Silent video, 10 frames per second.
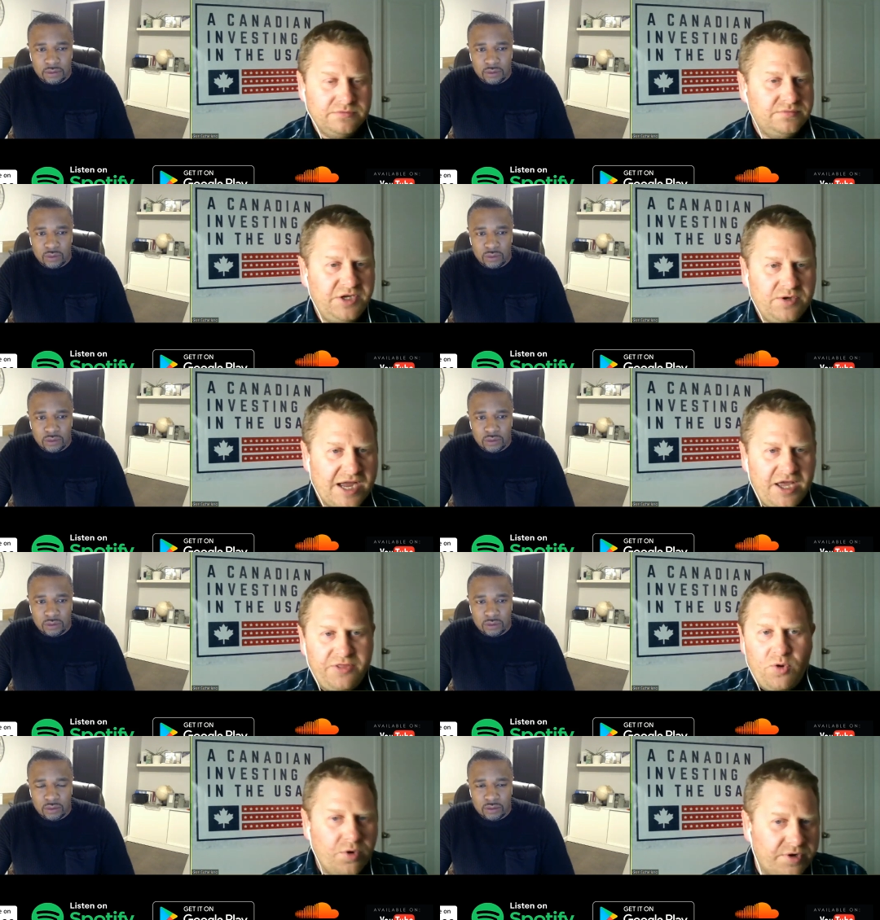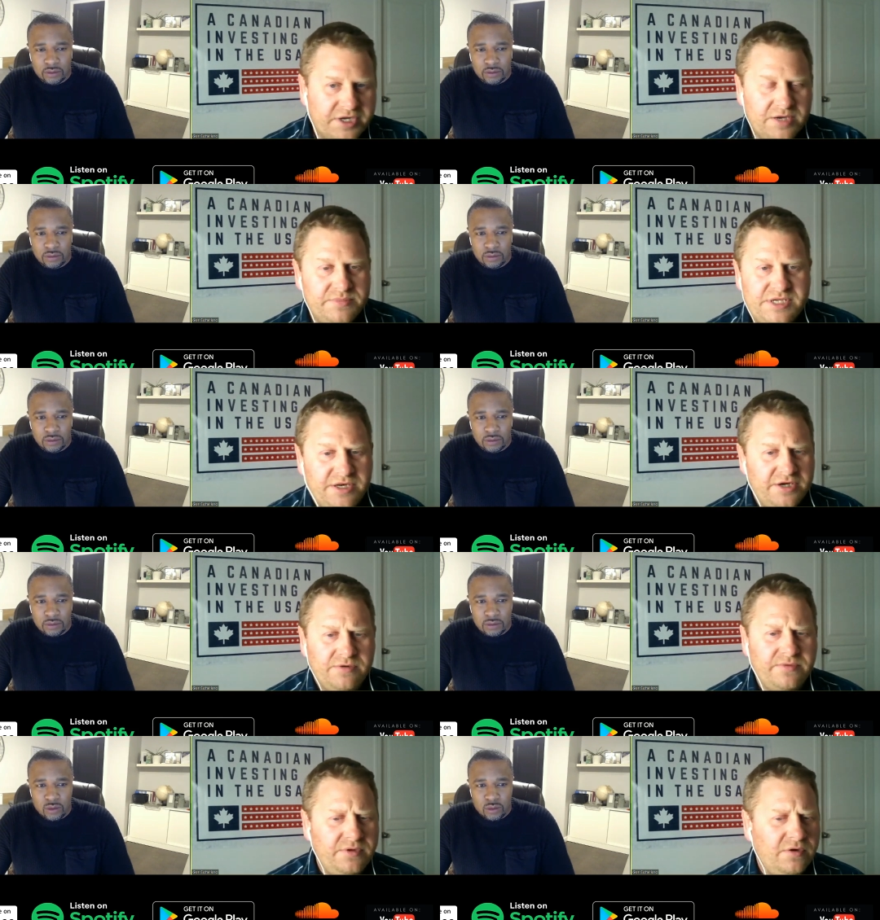Speaker 1: you know, the order it comes in. I
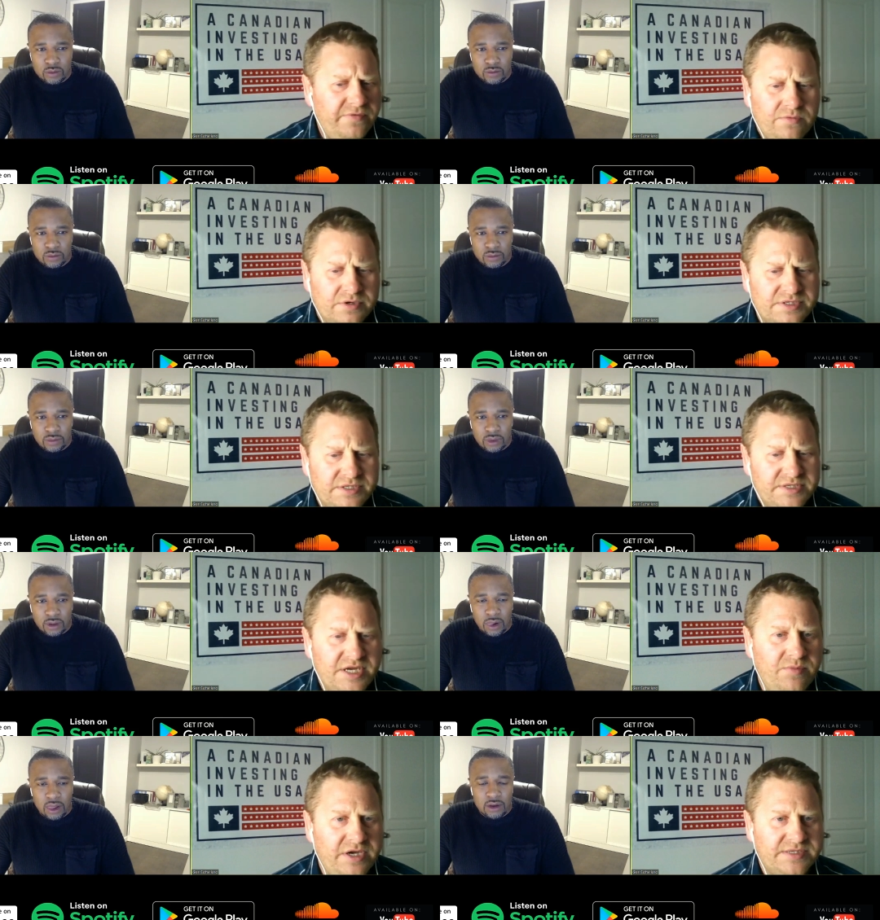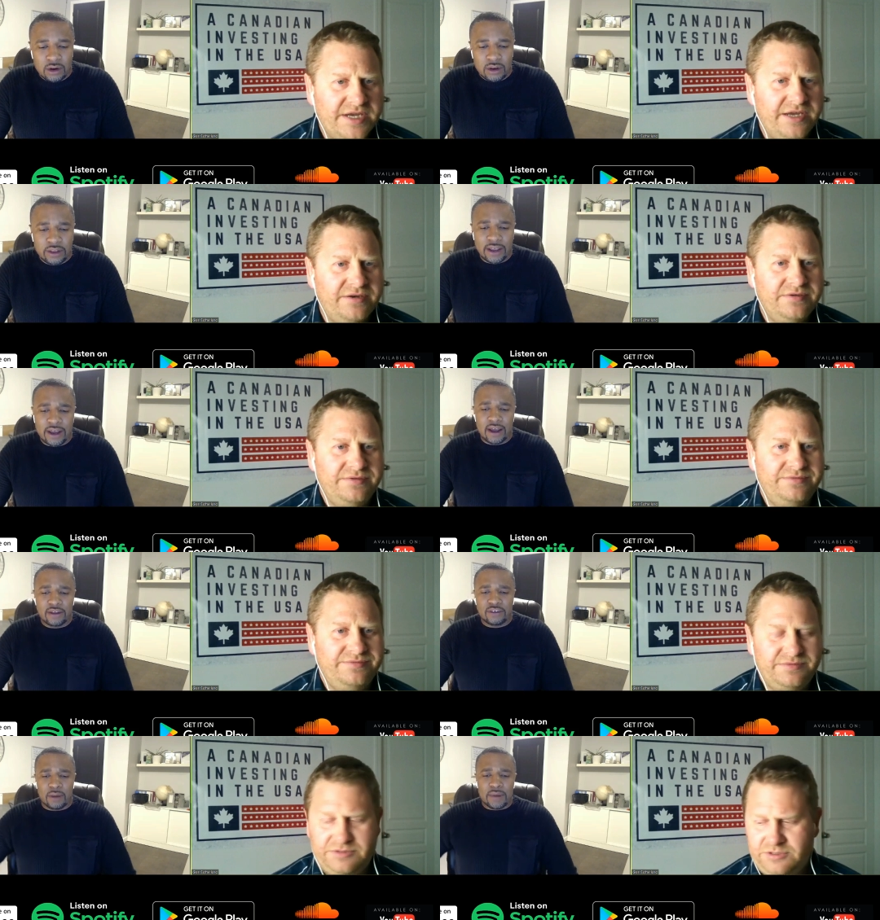don't know if it works the same way as that. Yeah.
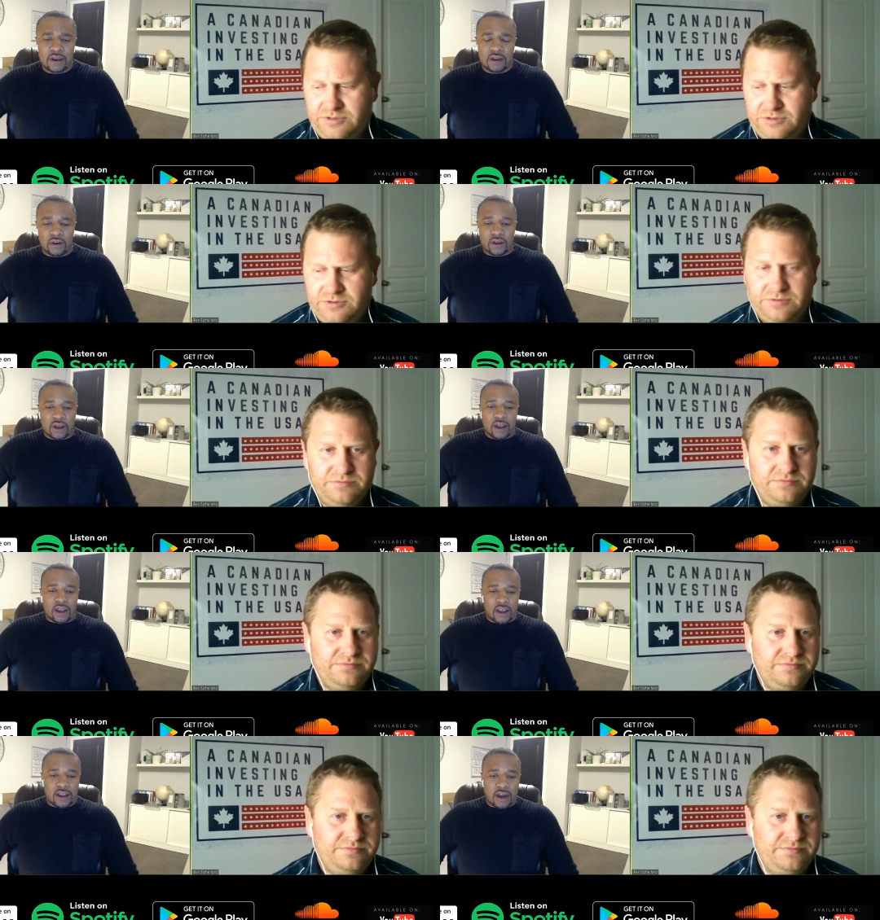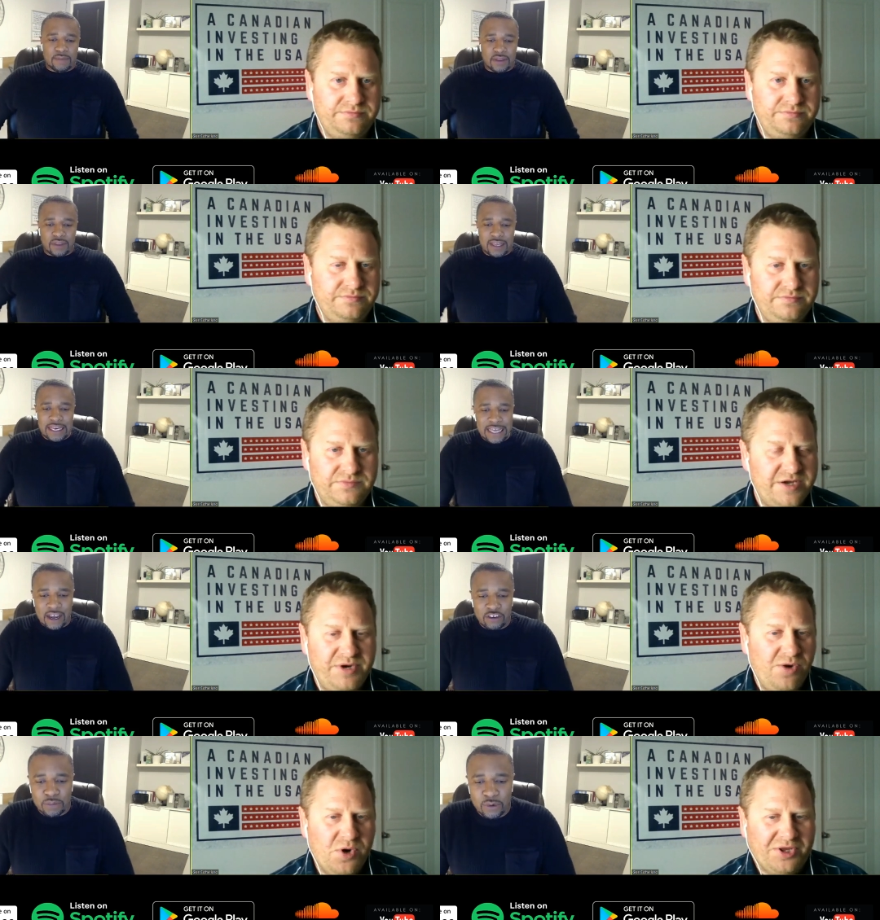So, I mean, look, I, again, I'm not the
Speaker 2: yeah,
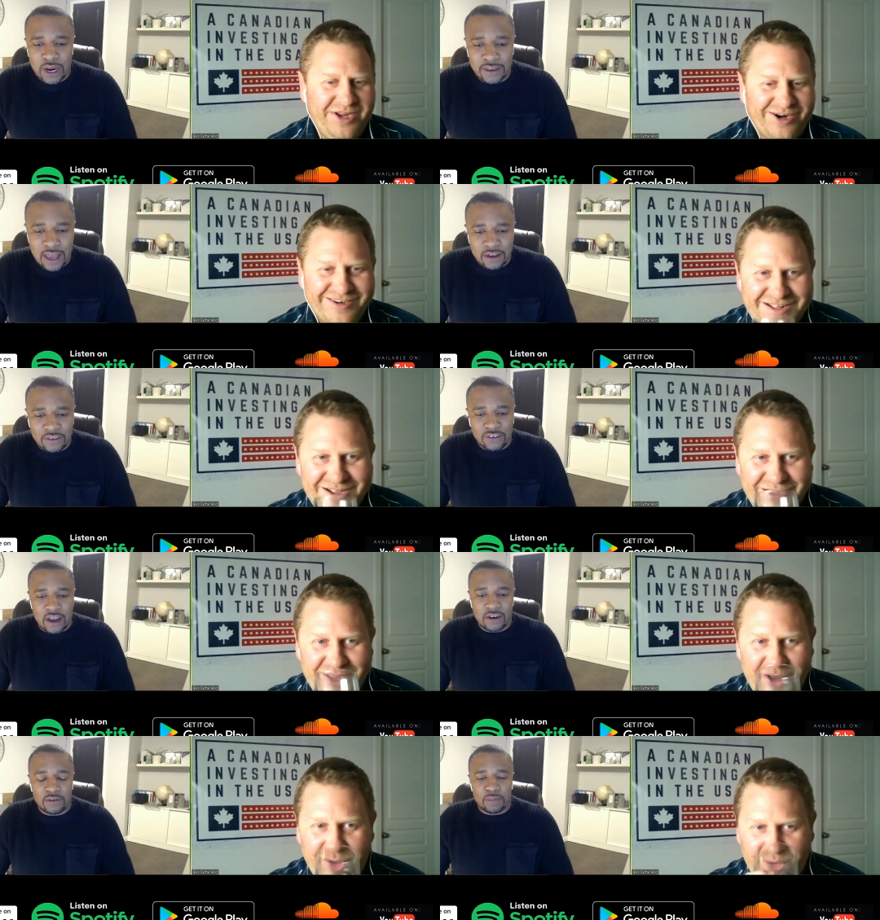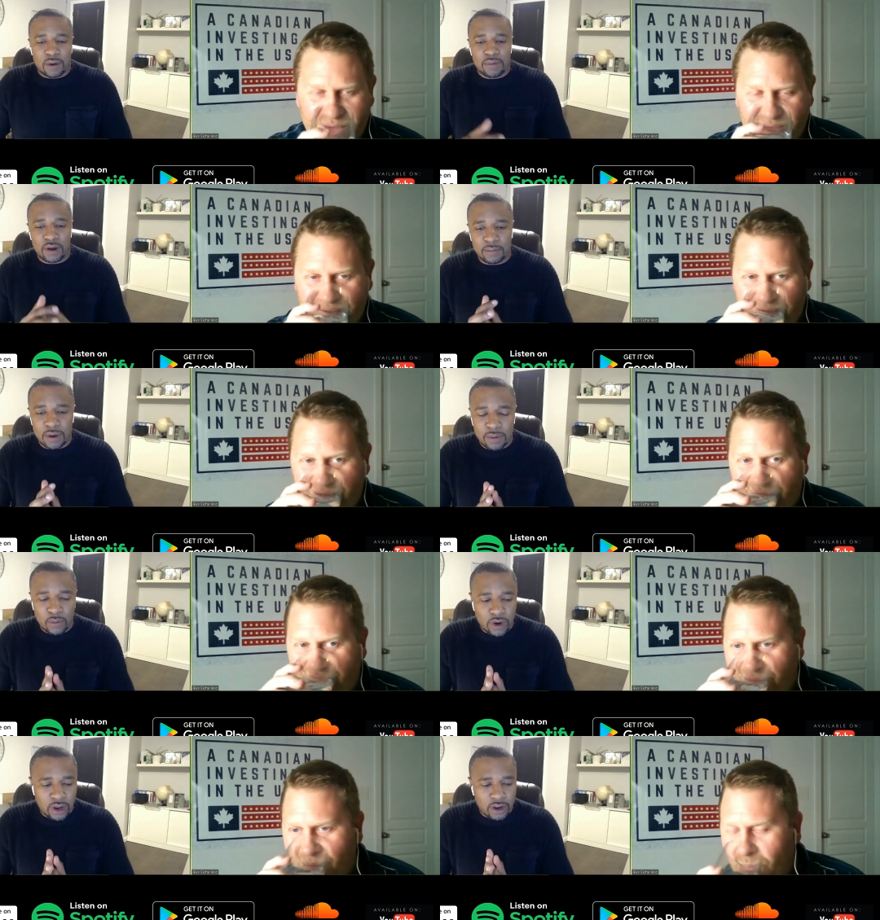expert at there. that side of it, but, but, but, but
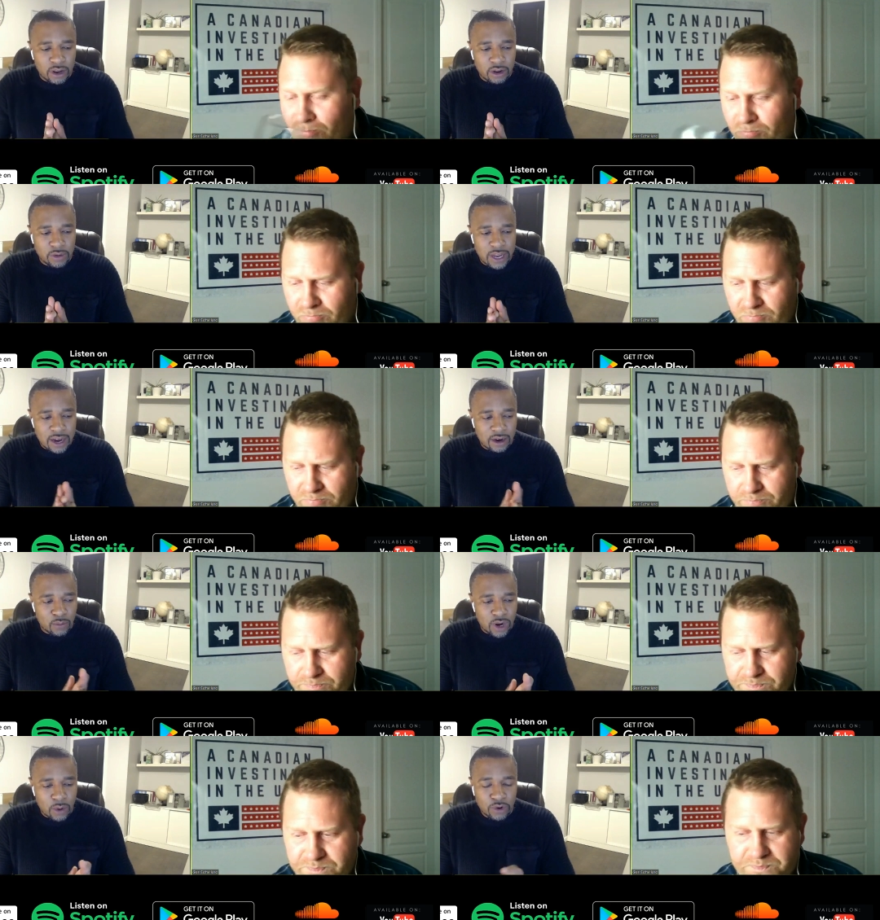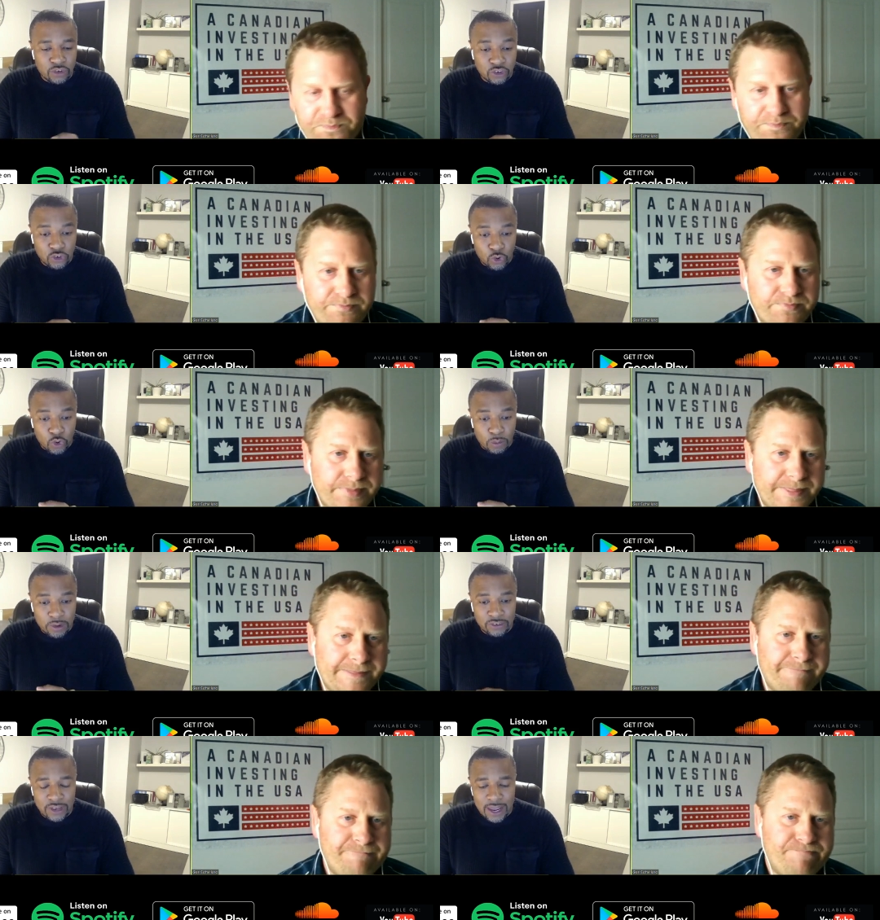what in Canada, what I would assume
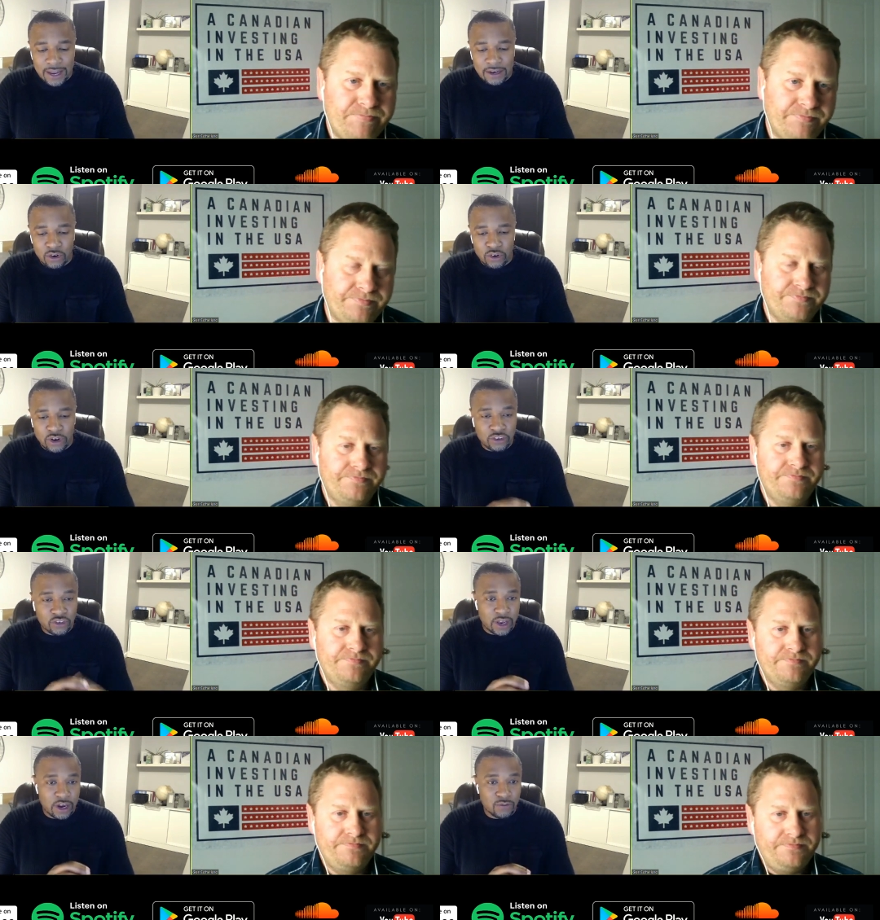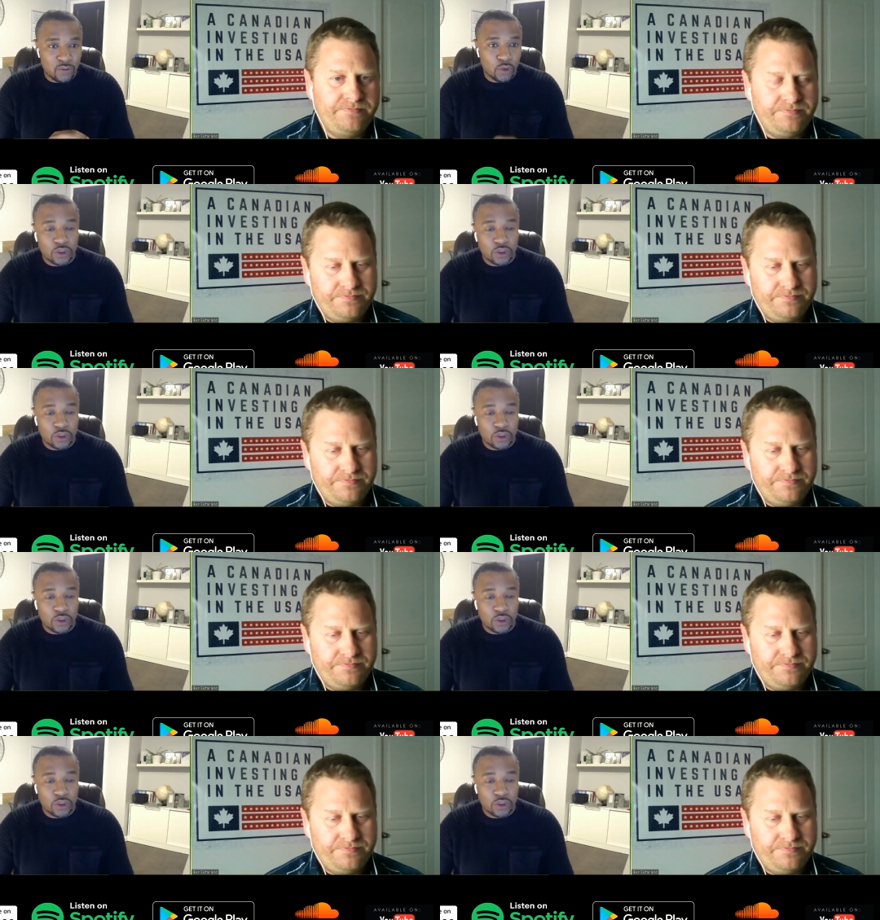is that, you know, you're going to issue that N four, then